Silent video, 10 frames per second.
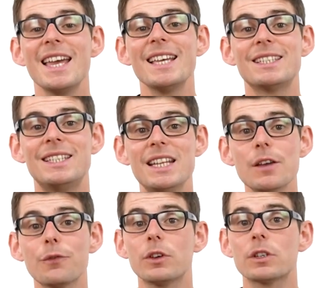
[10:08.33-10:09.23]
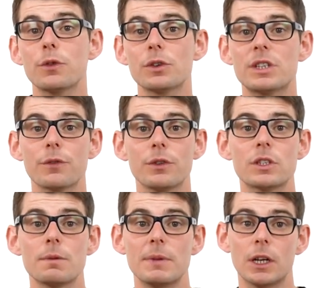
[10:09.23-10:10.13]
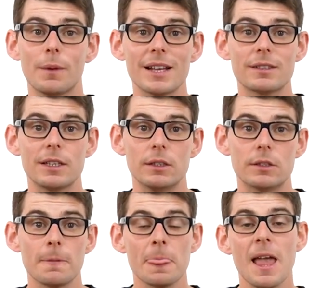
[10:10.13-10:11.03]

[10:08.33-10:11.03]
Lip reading: is different for different amino acids,